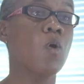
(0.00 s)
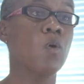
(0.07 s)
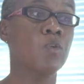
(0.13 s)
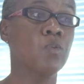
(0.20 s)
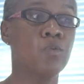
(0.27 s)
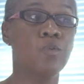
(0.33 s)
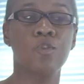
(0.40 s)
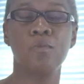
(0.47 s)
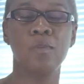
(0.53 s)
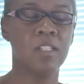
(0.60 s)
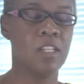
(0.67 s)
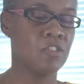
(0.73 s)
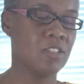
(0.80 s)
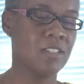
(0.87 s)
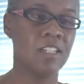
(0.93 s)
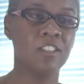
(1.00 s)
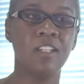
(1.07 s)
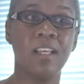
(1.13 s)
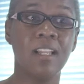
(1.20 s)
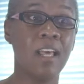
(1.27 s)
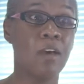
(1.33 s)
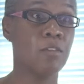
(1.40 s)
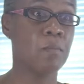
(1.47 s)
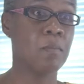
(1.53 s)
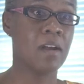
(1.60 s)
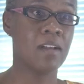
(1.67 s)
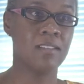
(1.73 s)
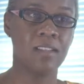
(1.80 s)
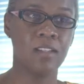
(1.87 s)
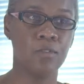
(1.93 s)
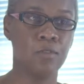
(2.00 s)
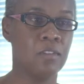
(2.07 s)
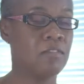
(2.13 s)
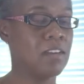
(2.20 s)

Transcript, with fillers: or do those mutations actually allow the parasite to